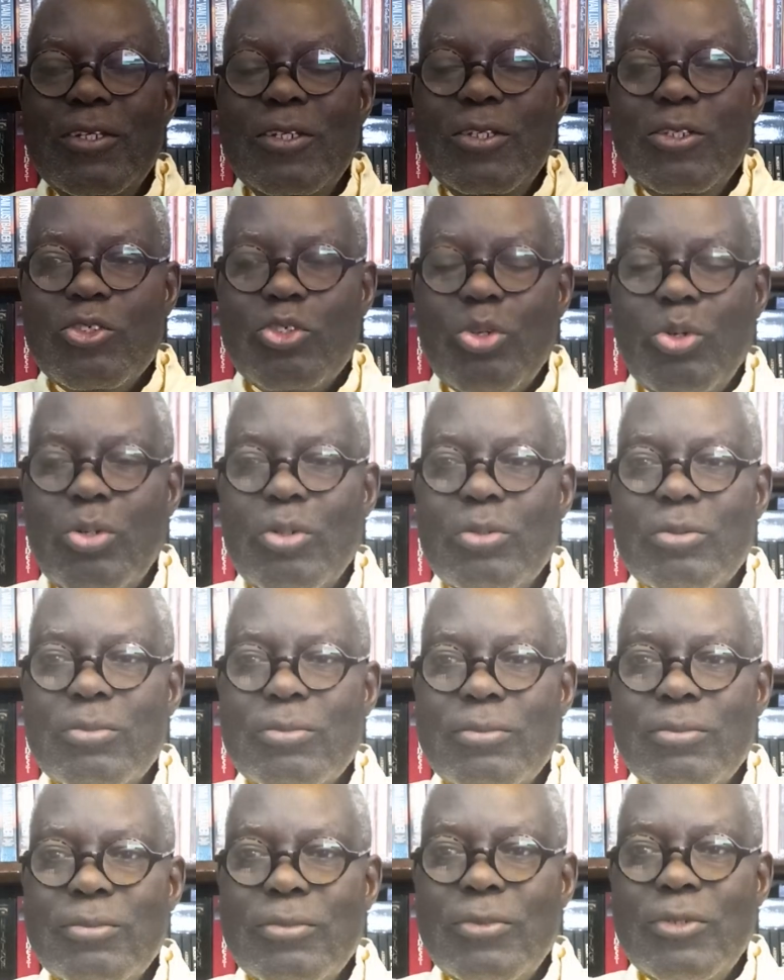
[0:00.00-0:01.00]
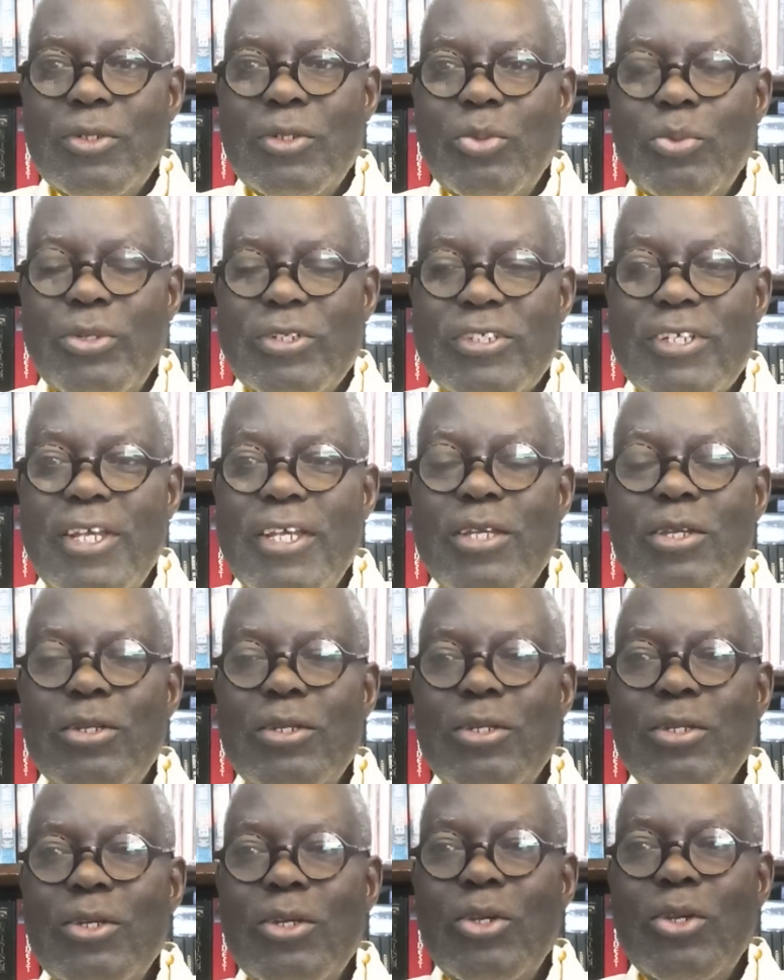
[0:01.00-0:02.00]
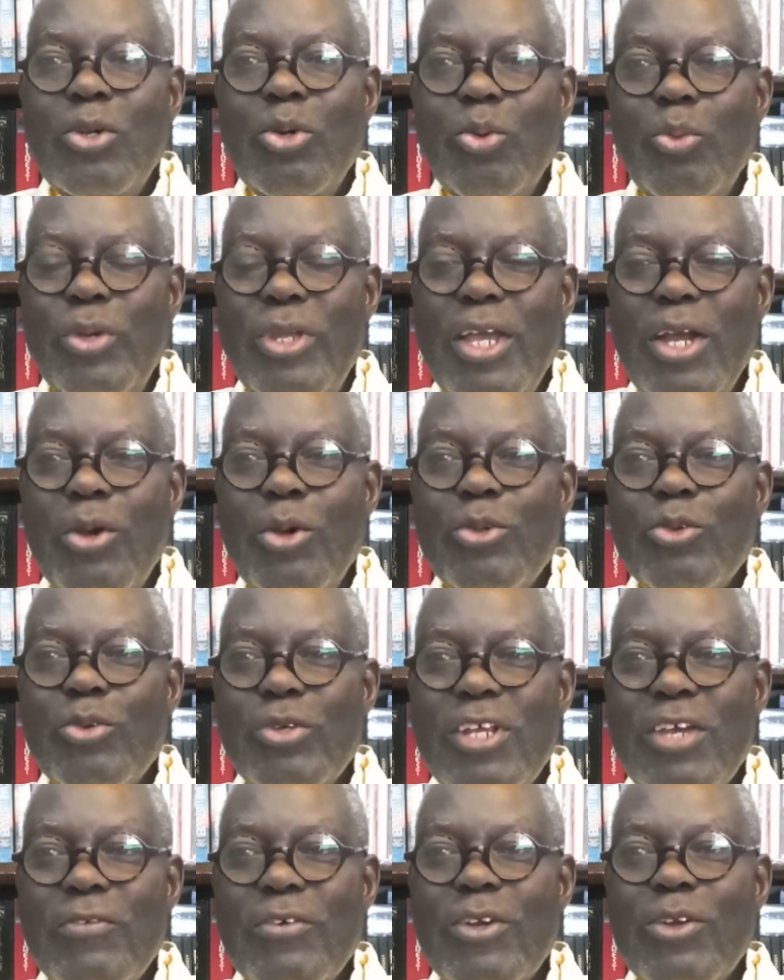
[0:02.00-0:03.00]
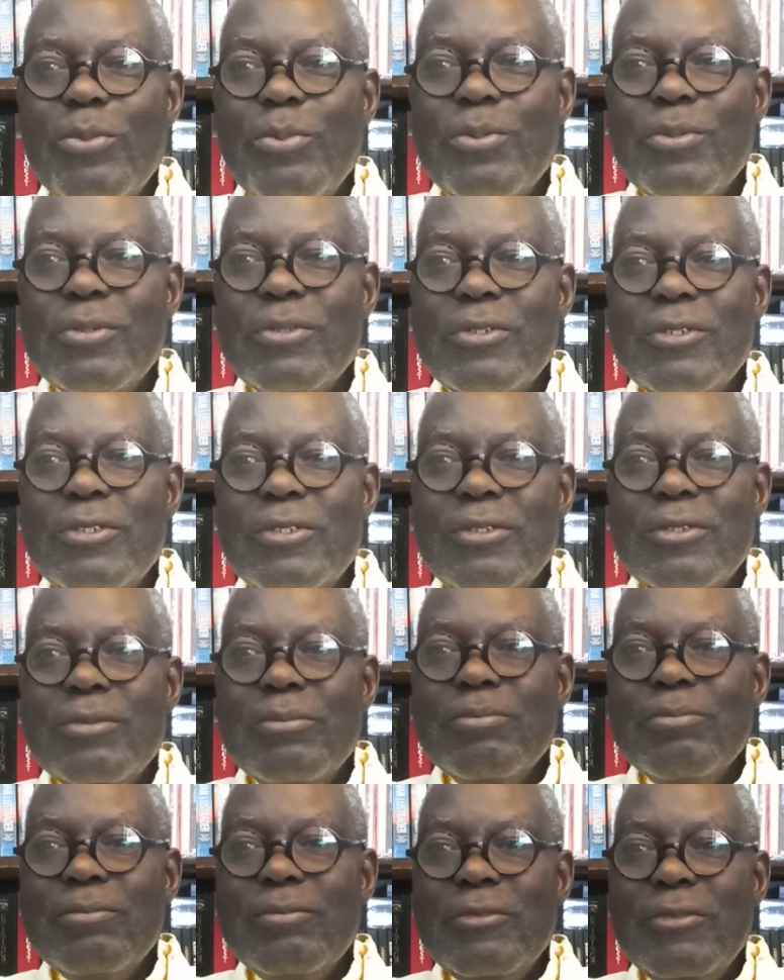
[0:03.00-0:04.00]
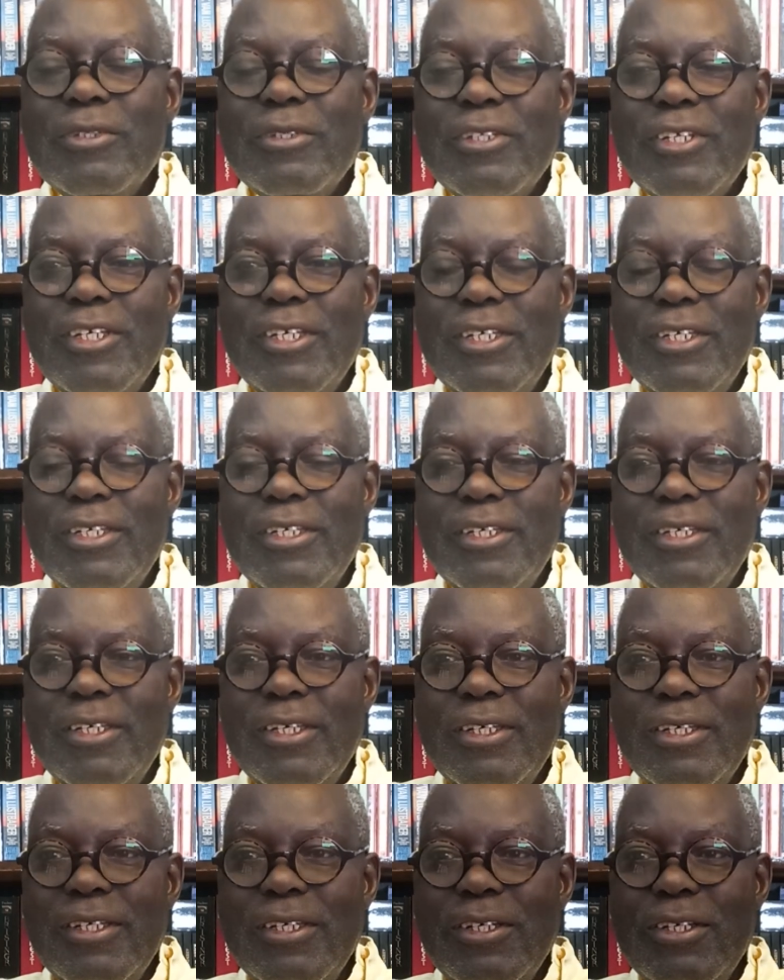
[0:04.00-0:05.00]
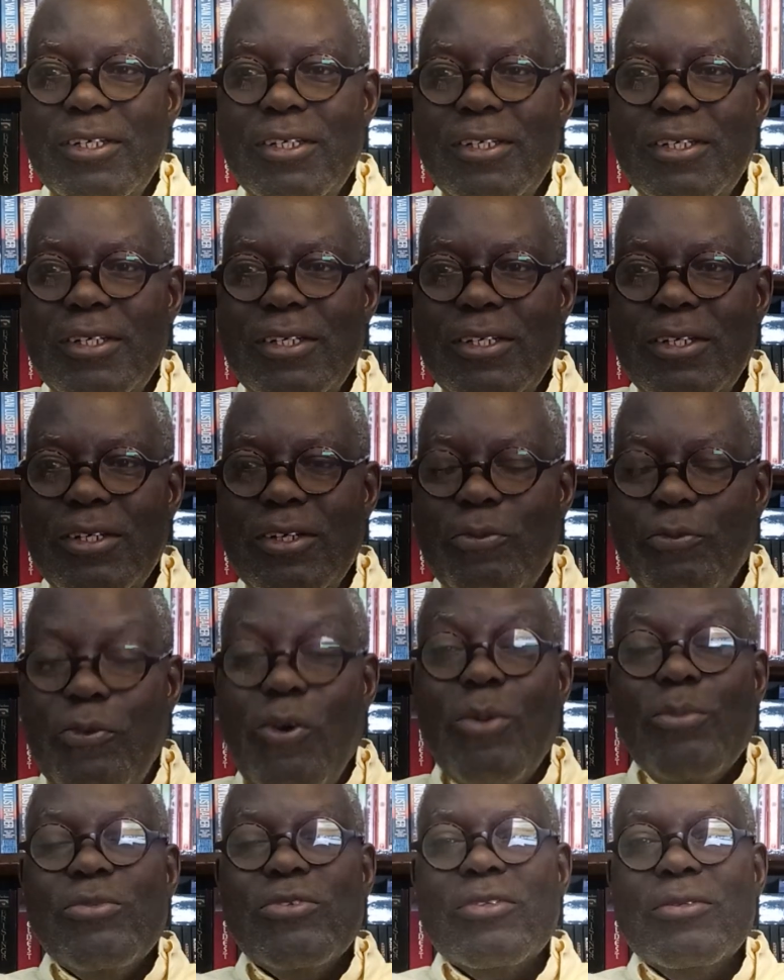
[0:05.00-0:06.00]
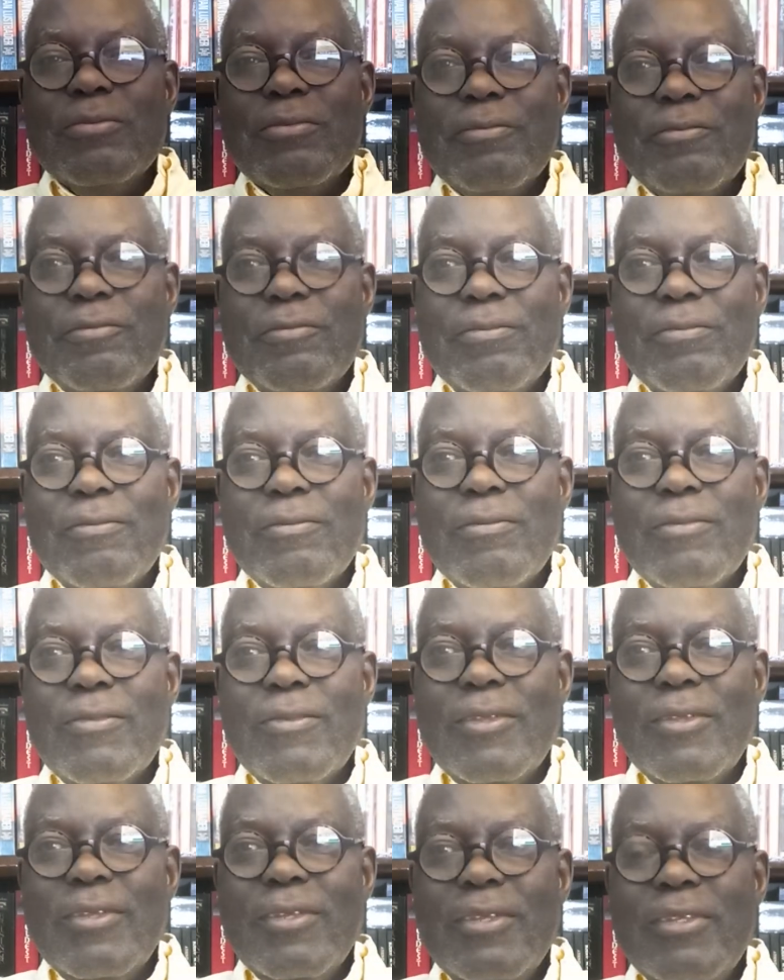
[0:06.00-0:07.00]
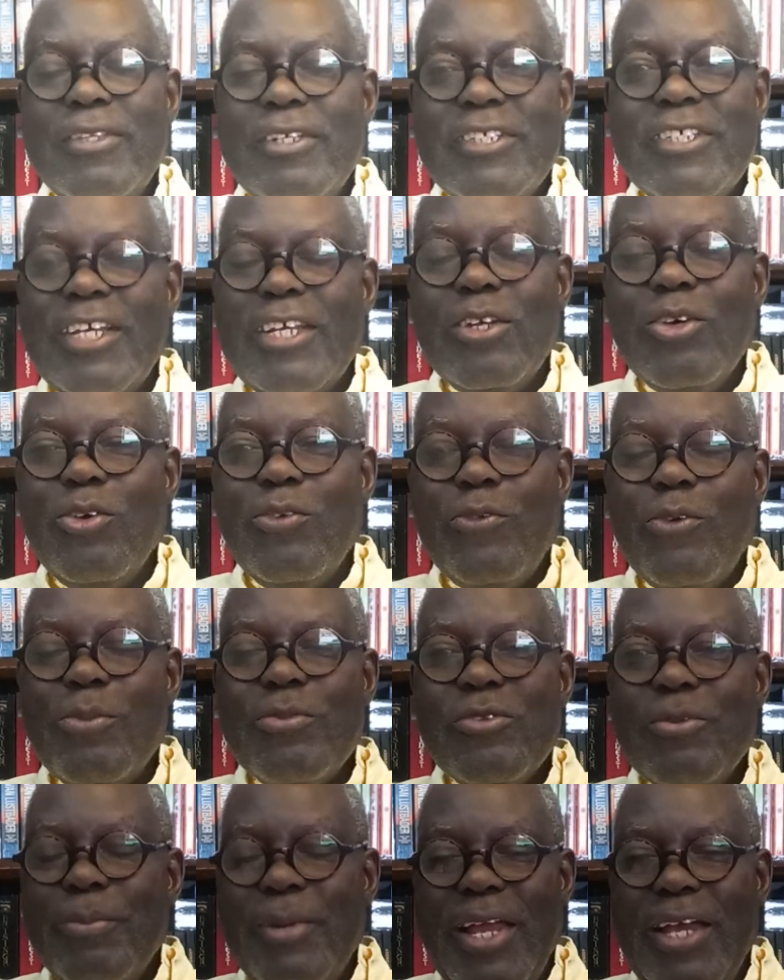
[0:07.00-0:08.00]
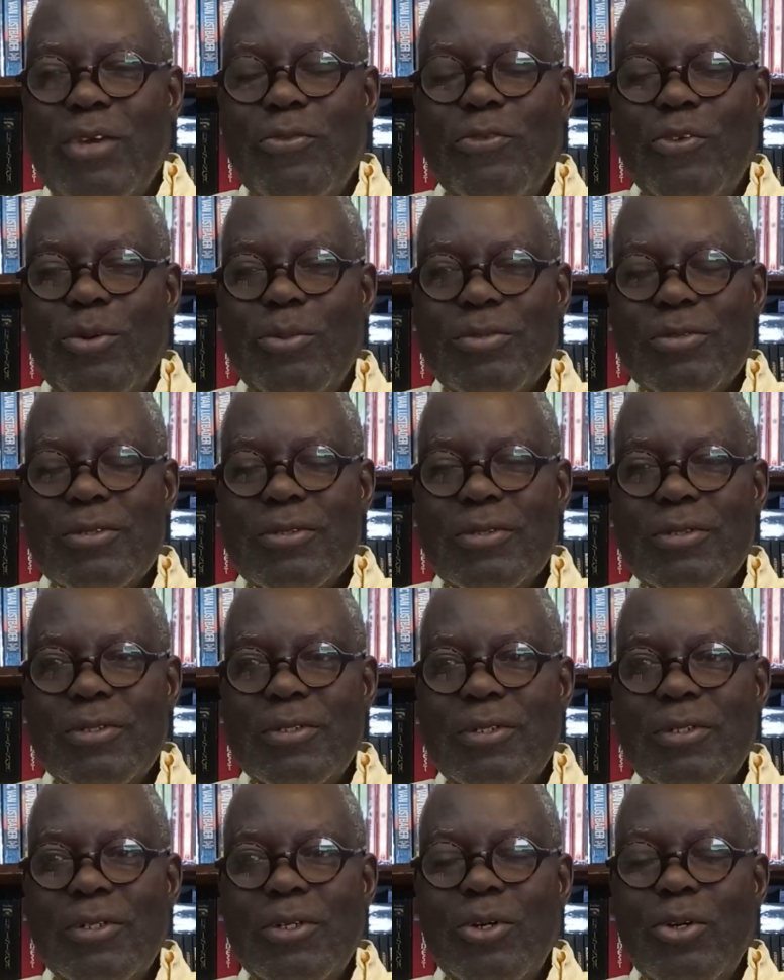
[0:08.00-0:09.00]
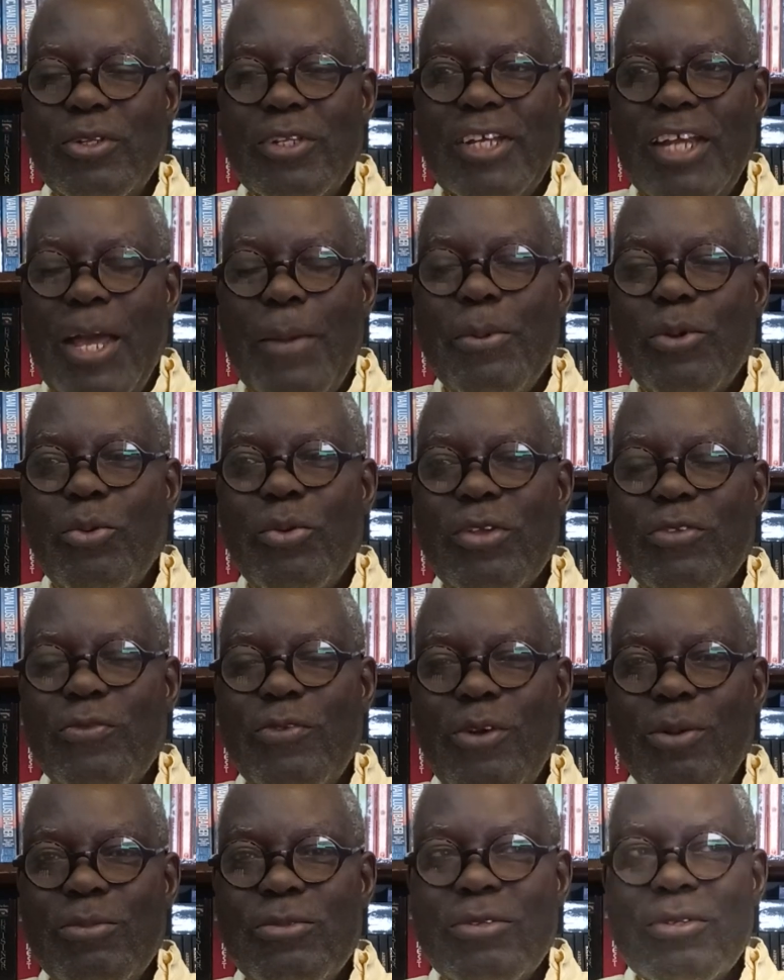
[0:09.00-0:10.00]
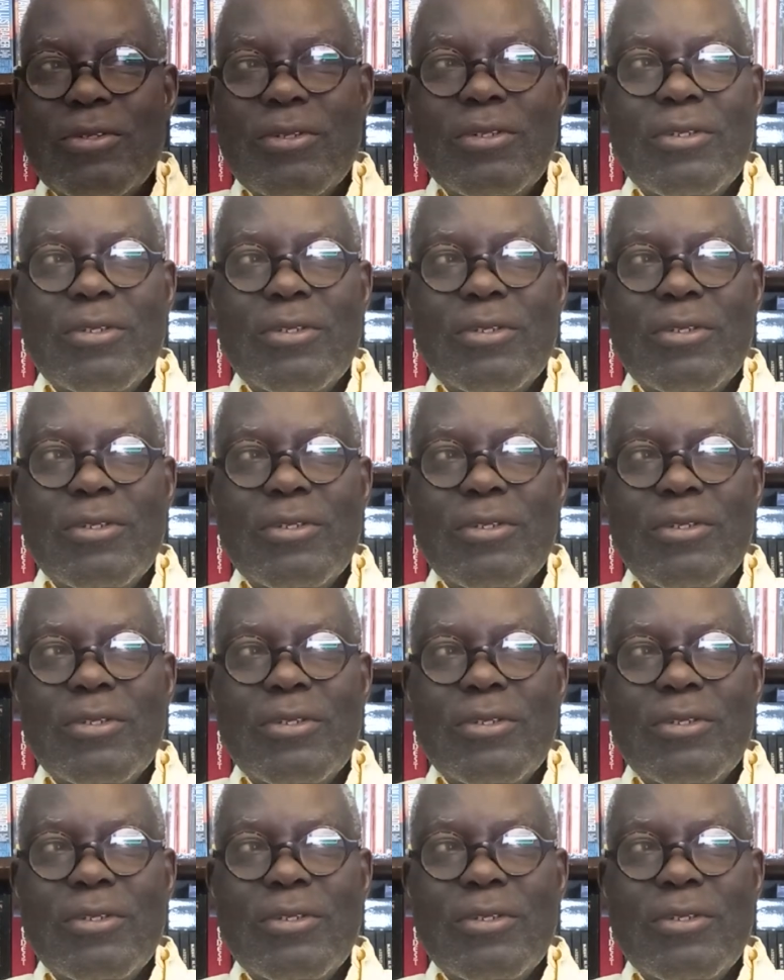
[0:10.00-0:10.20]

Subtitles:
So we say we are going to develop the forms, the technical forms, the blank forms, or the lab request forms.